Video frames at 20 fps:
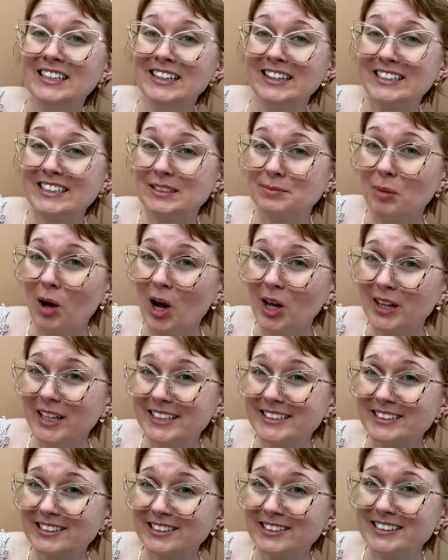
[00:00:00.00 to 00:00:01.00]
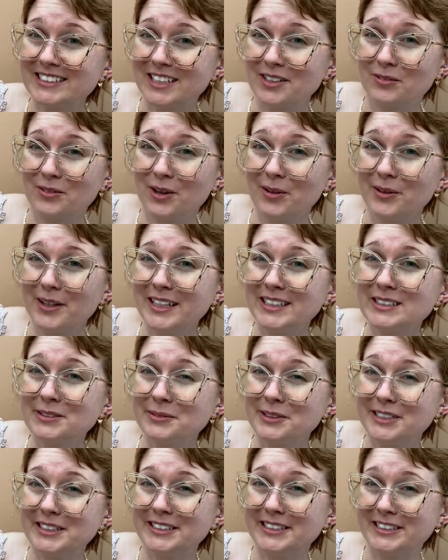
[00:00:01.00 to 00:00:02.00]
small lizards and rodents,
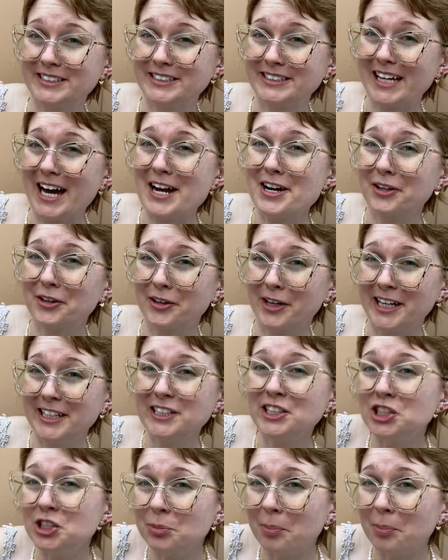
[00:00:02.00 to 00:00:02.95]
which is just kind of cringe,